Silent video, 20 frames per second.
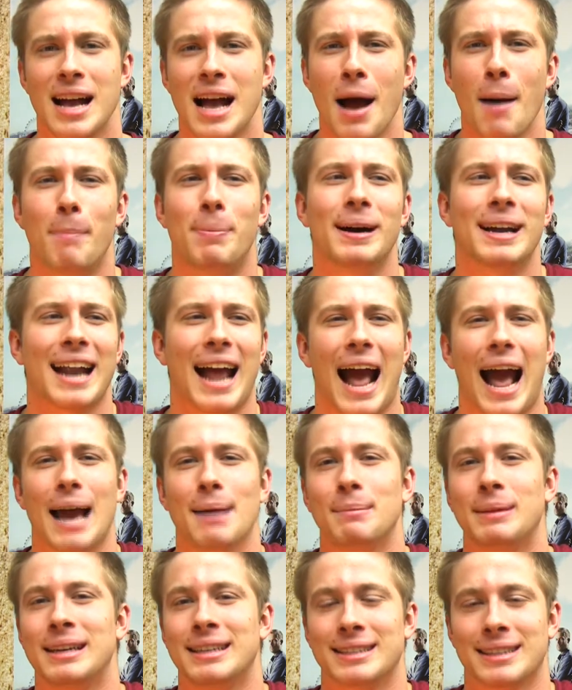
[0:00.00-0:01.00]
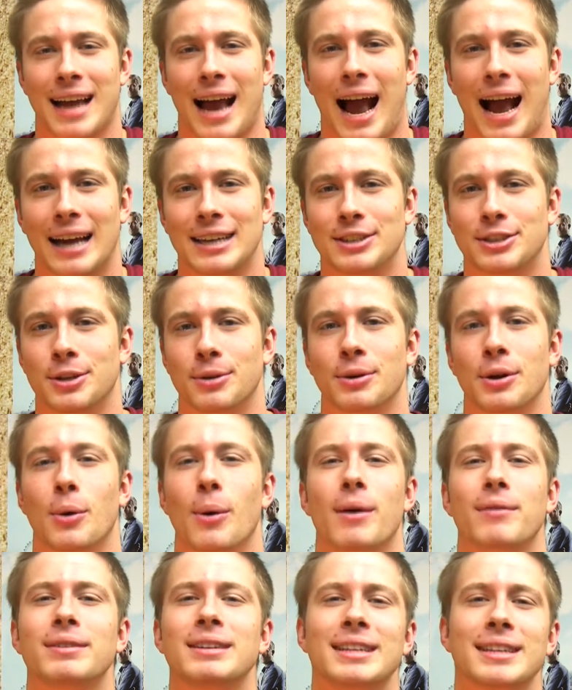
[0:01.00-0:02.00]
But, I mean, I don't know.
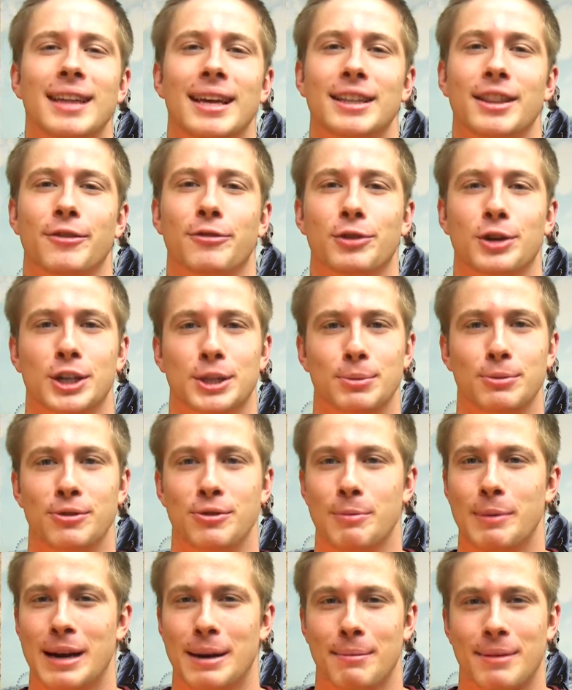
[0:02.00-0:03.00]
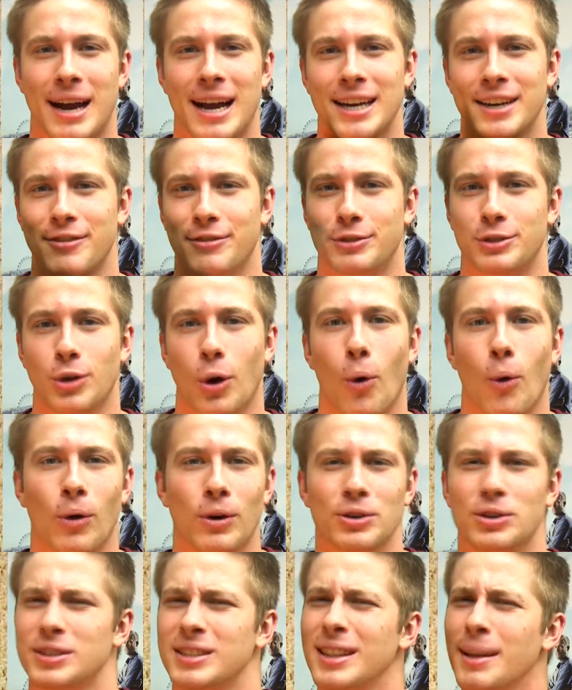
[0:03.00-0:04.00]
I really like the first movie, but I'm kind of
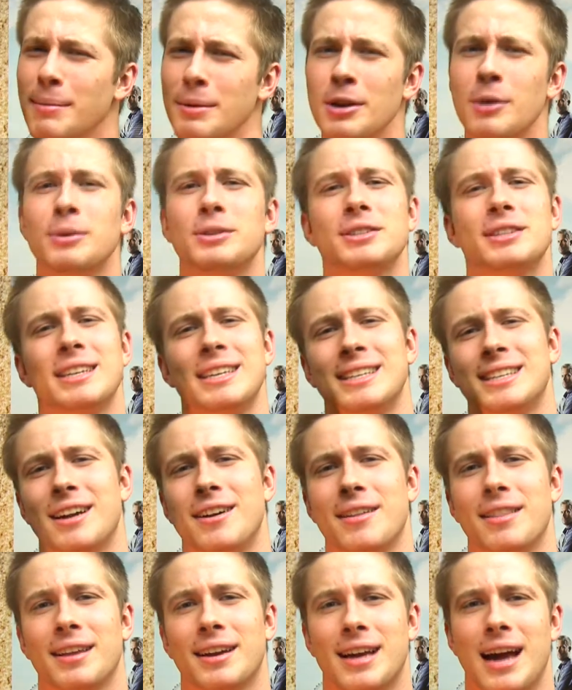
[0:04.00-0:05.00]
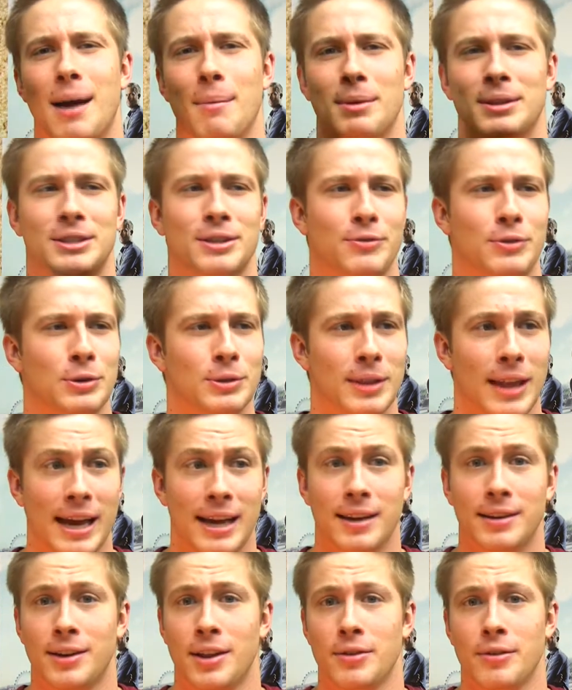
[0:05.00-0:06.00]
torn. Just let me know what you think down in the comments. If you'd
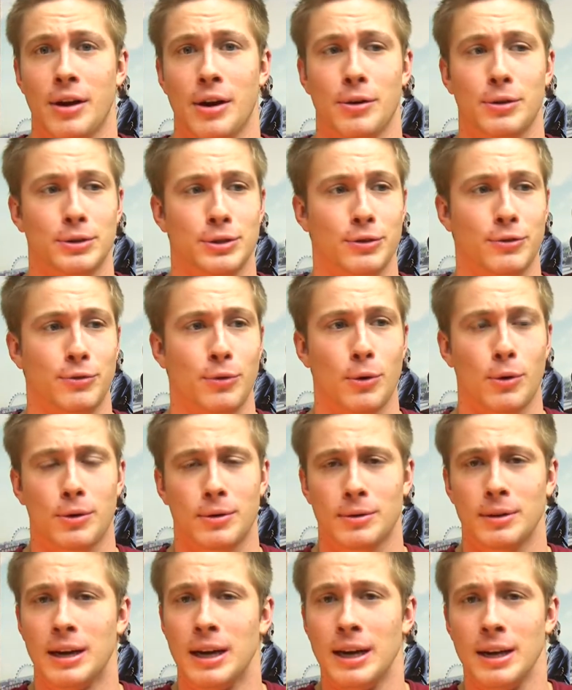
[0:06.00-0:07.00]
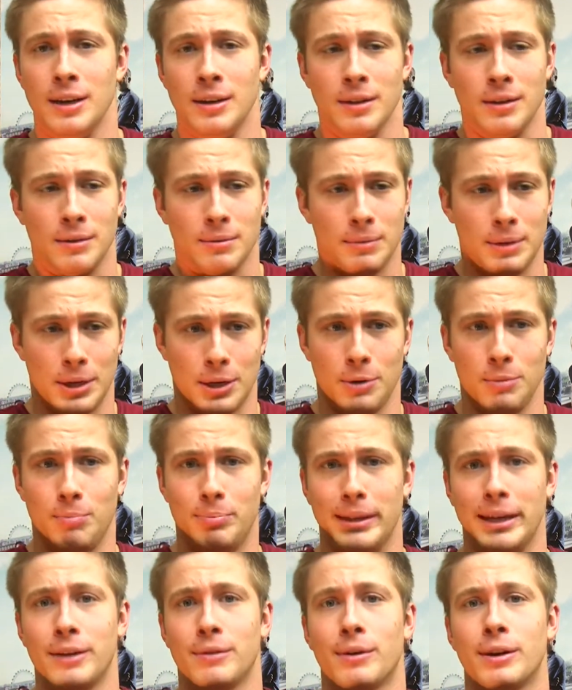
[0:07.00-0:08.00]
like another Harrison Ford, you know,
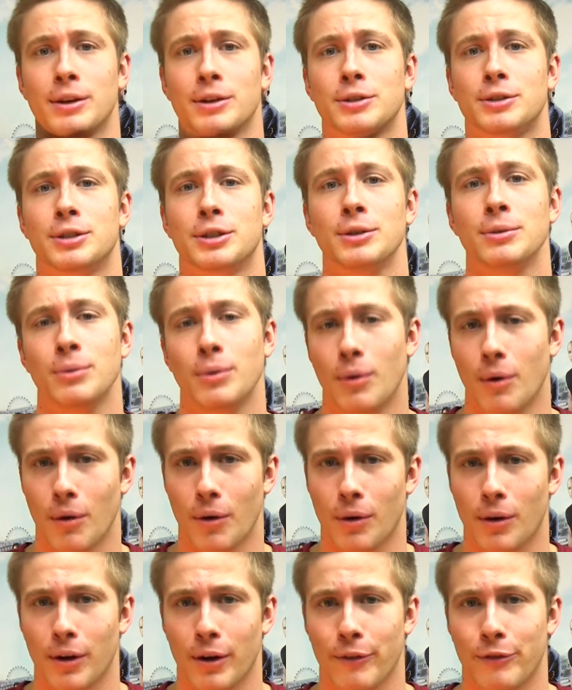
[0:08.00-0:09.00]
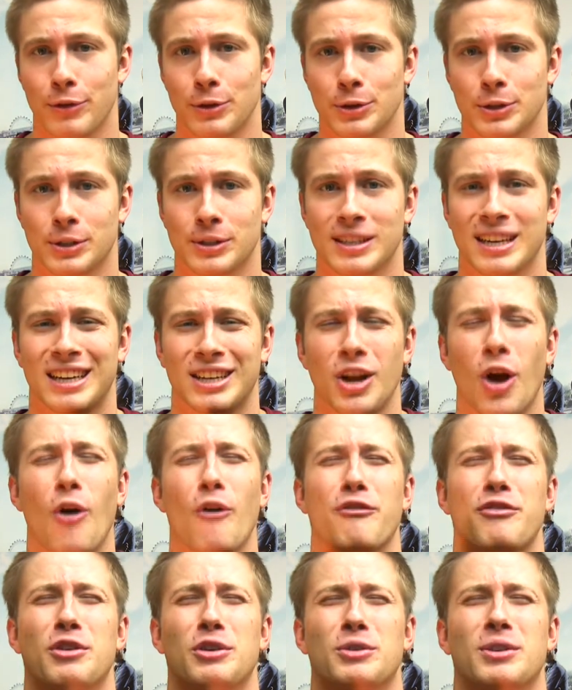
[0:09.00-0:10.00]
Blade Runner 2, or if you're just like, no,
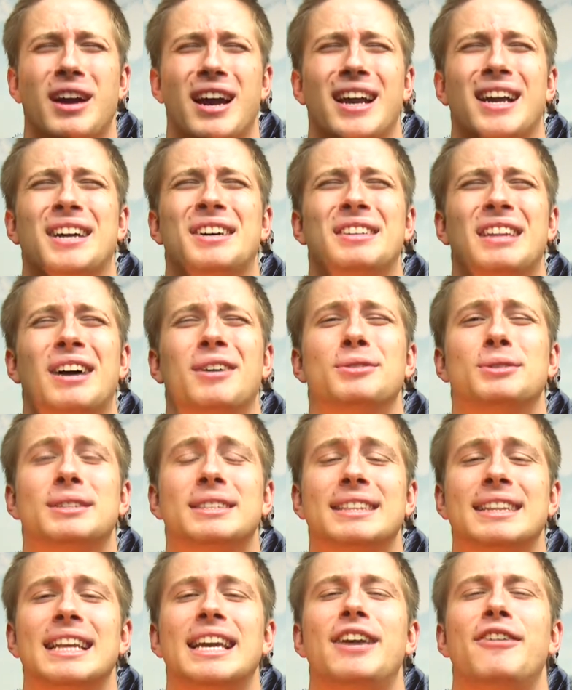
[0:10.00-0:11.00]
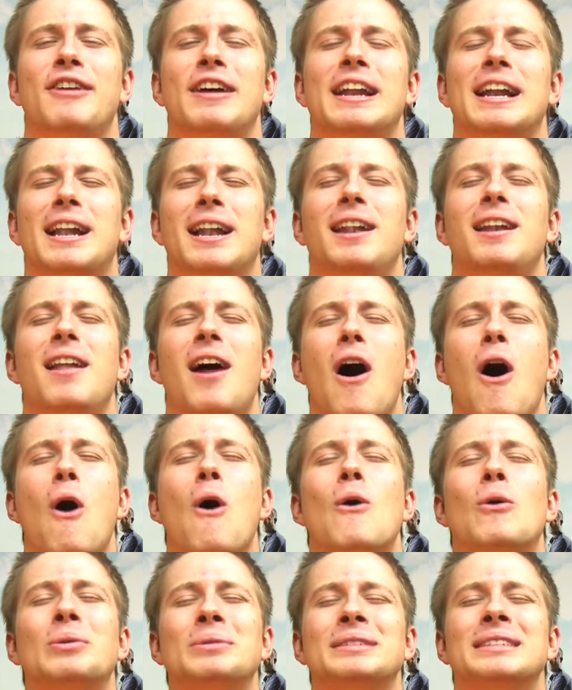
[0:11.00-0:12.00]
for crying out loud, just leave it
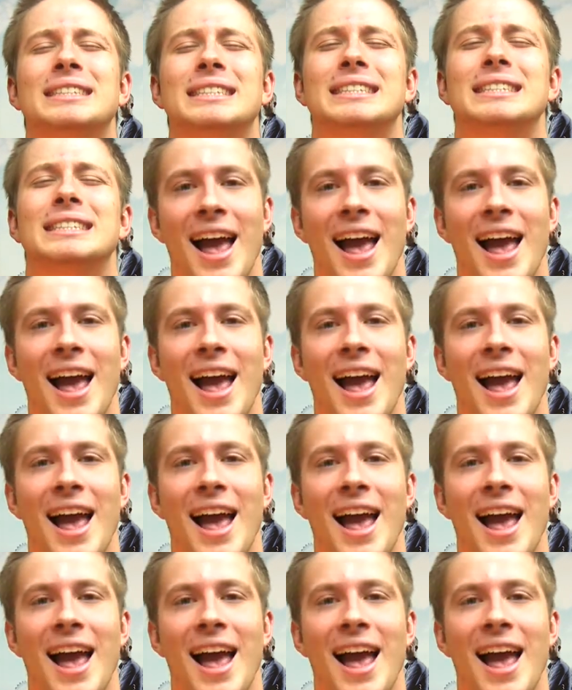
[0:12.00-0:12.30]
alone.